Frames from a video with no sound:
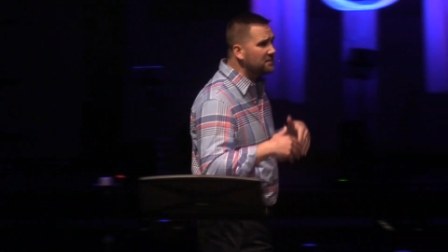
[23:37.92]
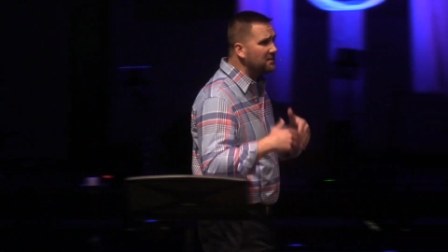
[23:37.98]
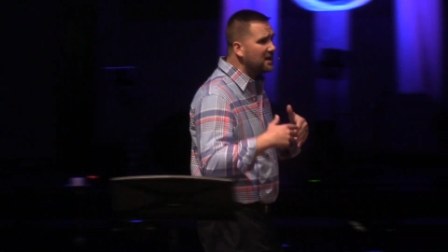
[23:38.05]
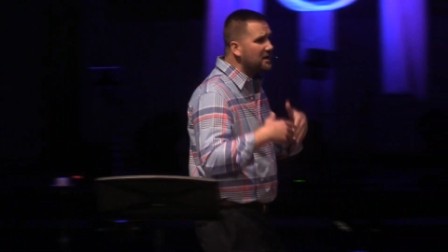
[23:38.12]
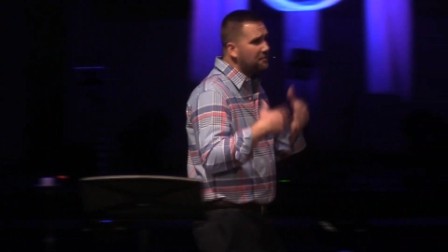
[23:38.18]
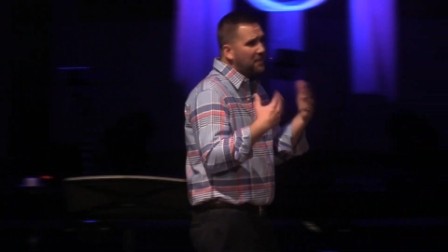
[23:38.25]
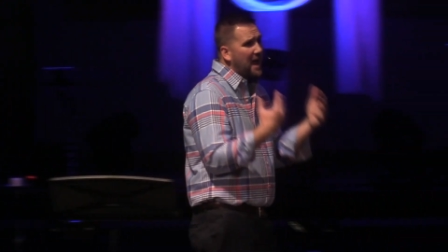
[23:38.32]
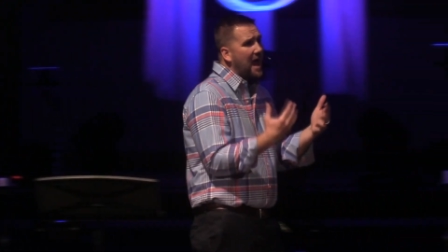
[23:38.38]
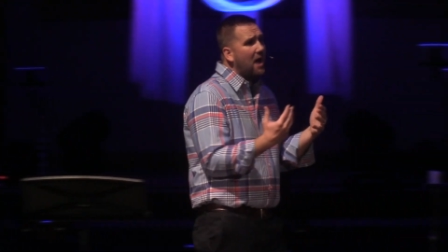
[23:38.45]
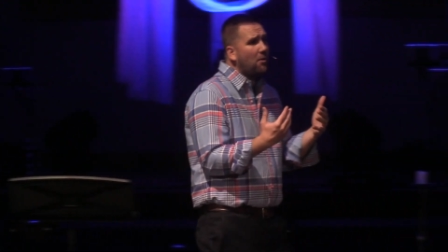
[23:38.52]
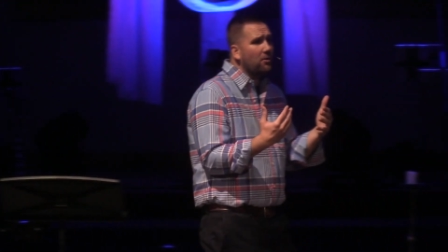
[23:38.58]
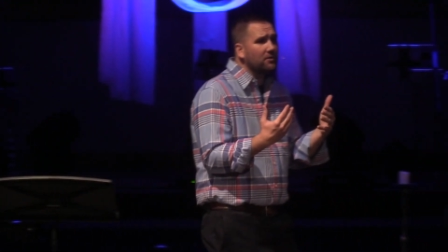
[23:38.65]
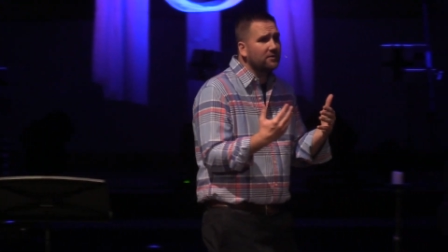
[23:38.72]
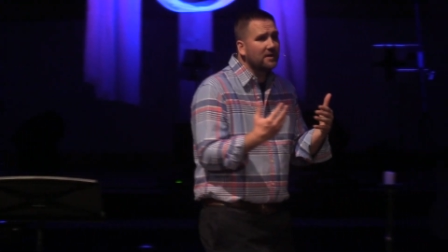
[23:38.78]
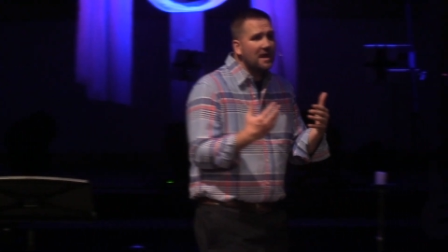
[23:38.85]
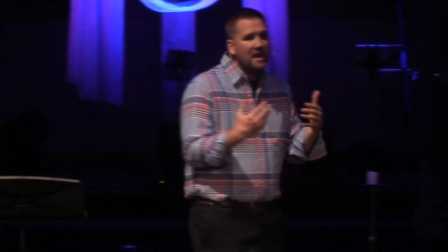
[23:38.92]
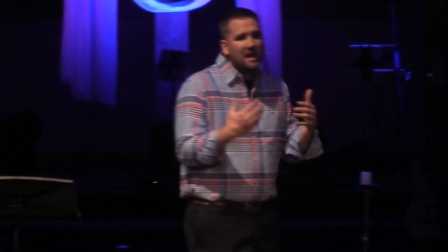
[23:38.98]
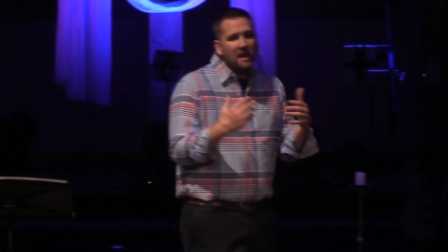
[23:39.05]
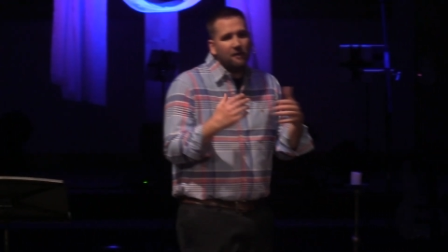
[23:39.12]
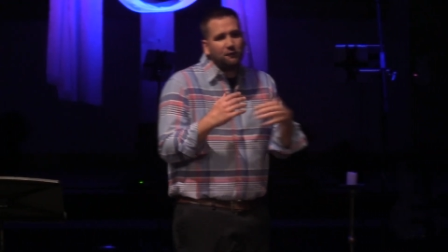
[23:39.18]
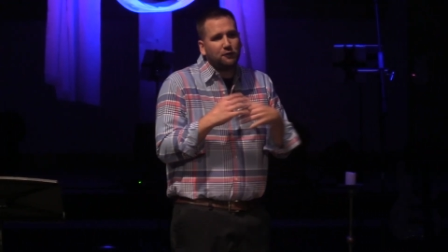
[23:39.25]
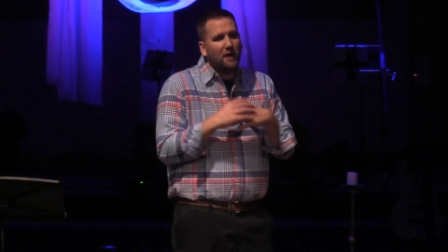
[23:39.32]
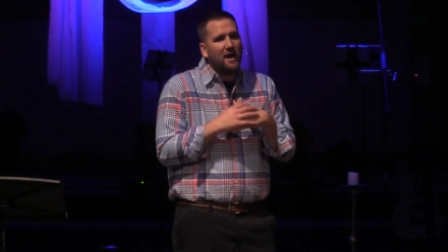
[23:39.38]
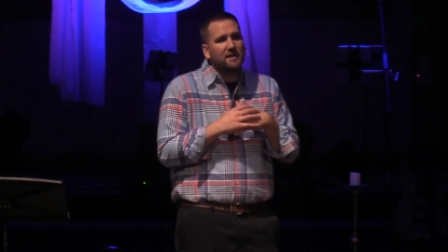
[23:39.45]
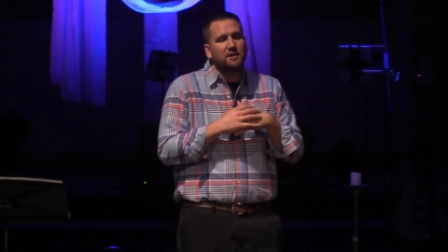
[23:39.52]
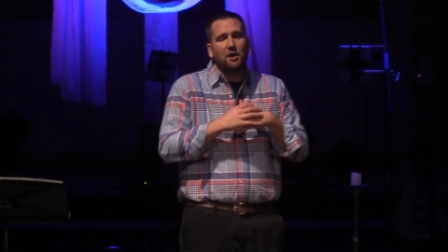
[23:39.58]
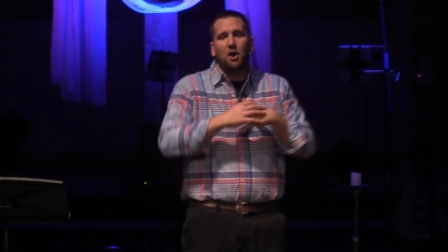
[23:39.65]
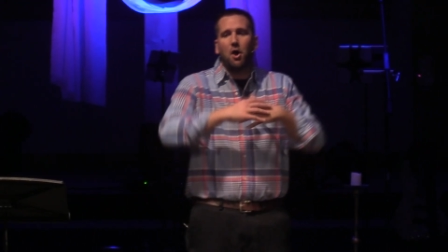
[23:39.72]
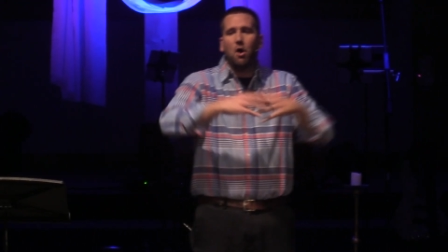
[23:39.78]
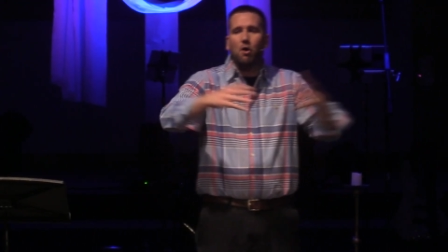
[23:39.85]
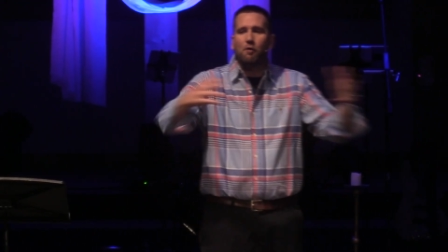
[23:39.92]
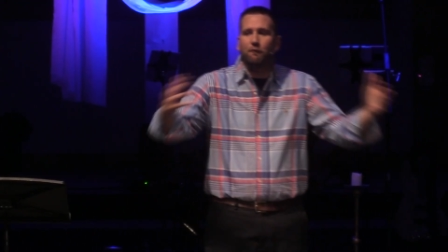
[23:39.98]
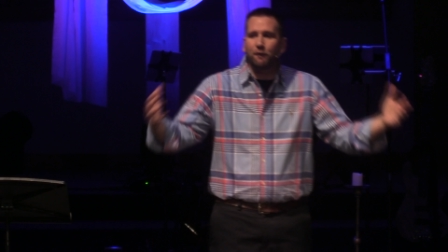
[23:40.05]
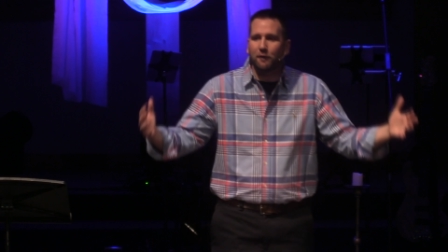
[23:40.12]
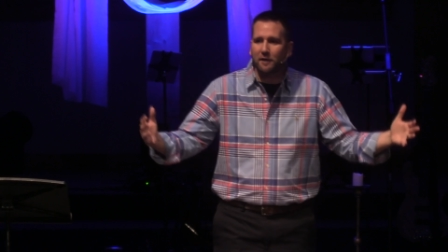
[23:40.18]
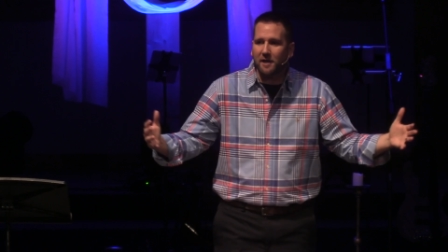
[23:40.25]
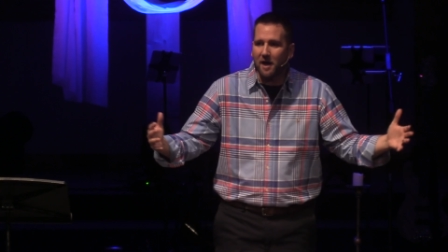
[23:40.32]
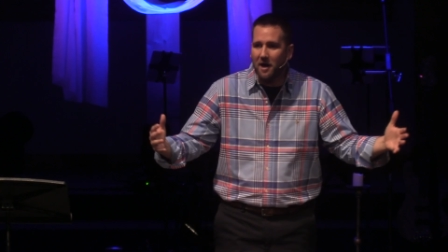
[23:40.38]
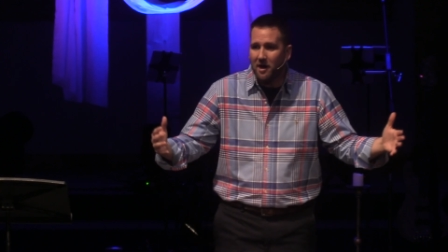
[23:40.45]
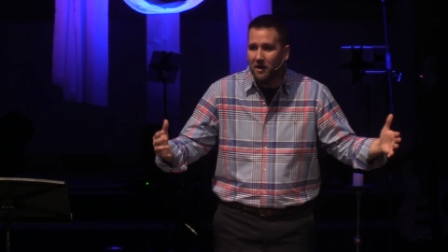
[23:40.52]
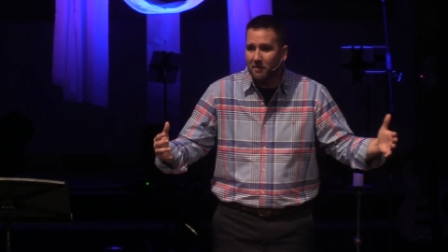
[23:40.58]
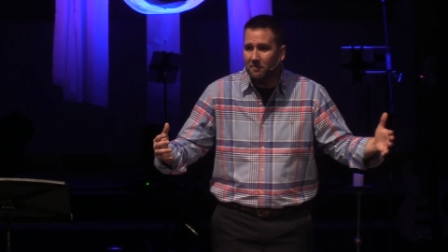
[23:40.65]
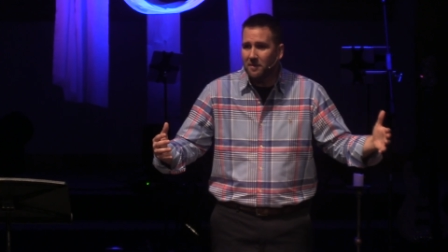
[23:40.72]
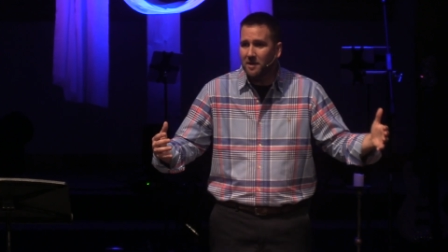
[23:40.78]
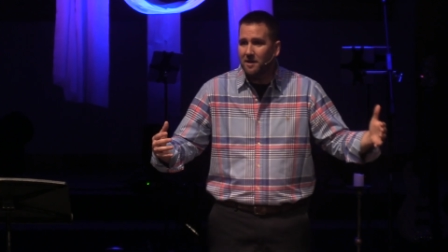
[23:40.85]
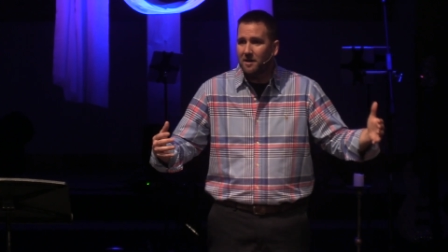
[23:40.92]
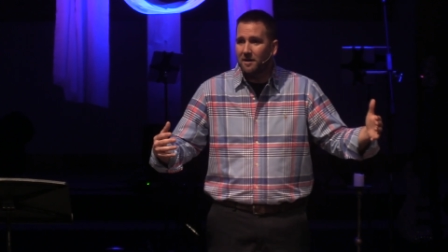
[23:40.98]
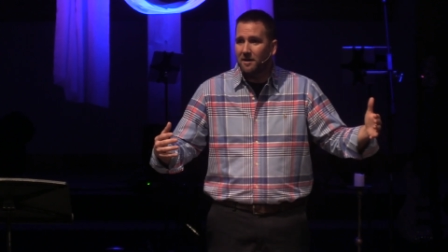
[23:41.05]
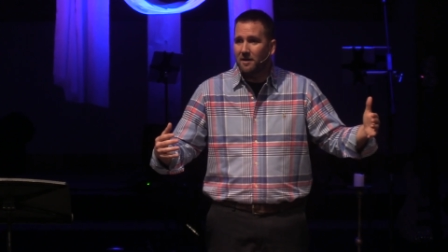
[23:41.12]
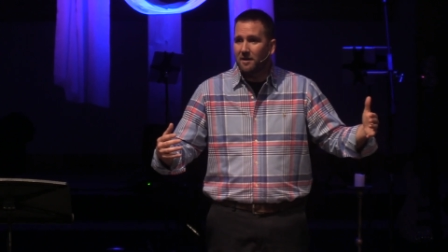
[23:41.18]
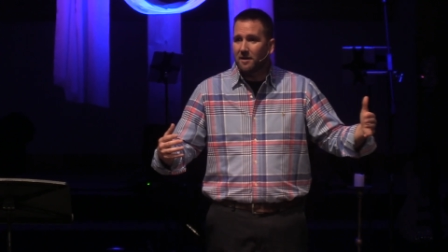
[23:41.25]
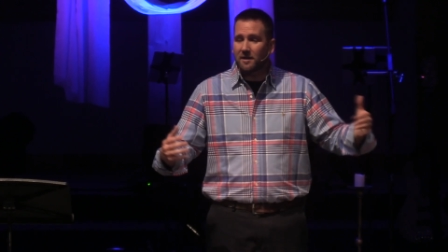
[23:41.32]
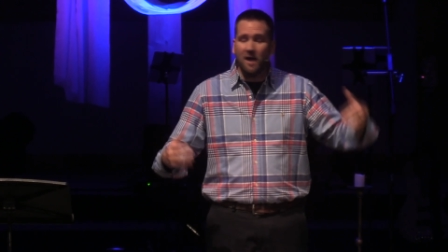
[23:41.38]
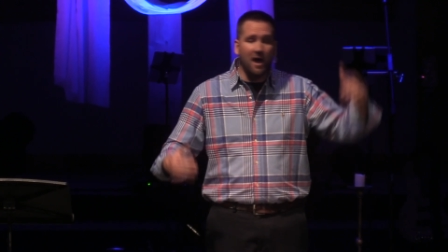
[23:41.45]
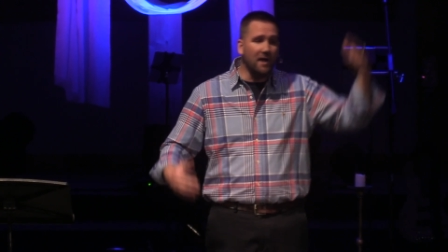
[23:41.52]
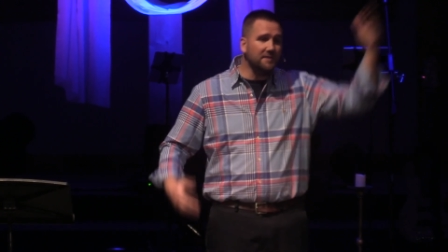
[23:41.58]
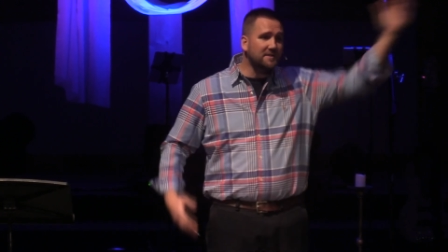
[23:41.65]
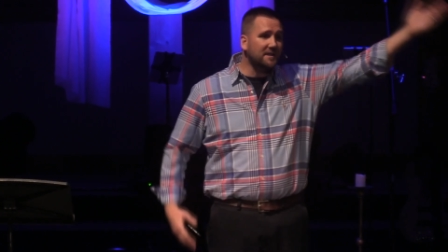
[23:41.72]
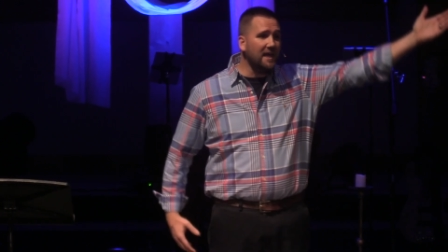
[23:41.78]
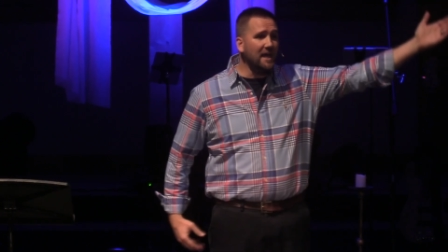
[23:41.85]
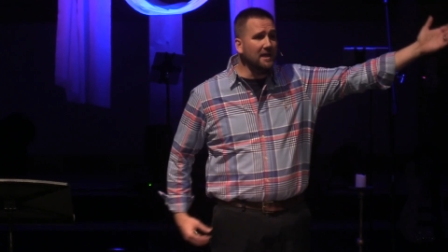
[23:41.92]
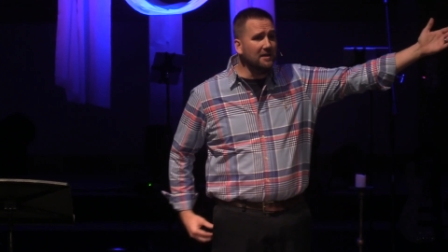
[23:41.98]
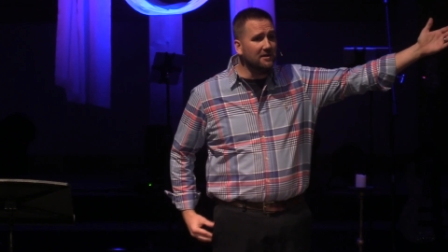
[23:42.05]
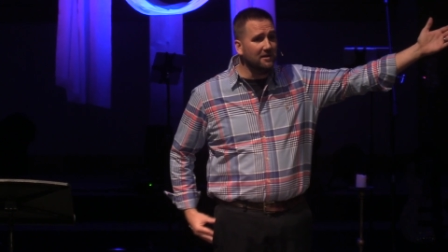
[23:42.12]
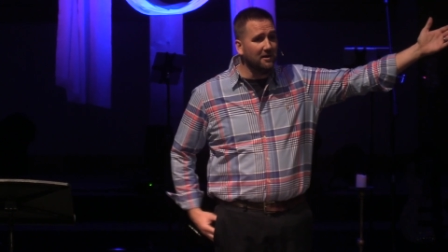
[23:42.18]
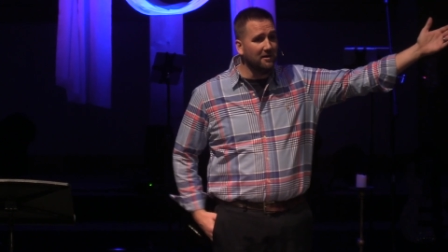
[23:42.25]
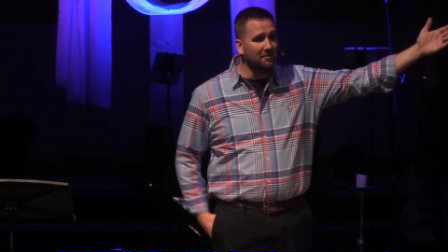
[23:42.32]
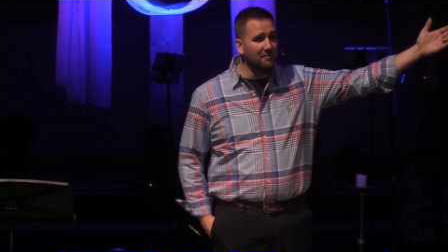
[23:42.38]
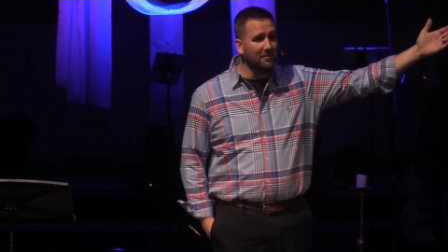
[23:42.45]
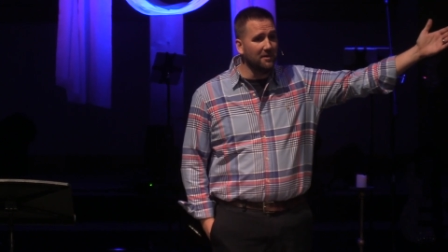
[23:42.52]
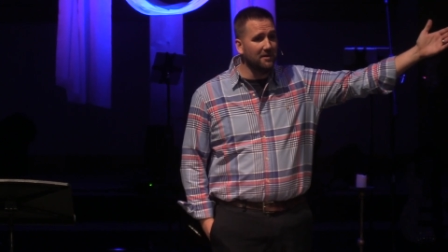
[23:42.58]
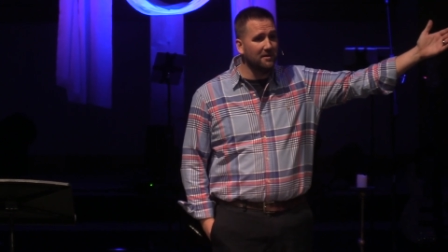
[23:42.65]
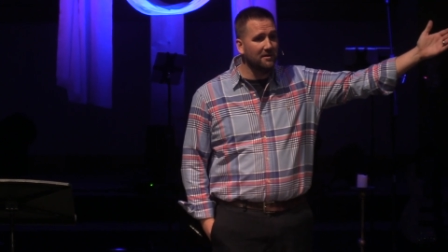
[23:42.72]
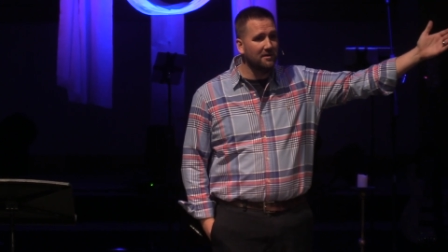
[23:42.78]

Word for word: and many powers have tried to overcome God's kingdom.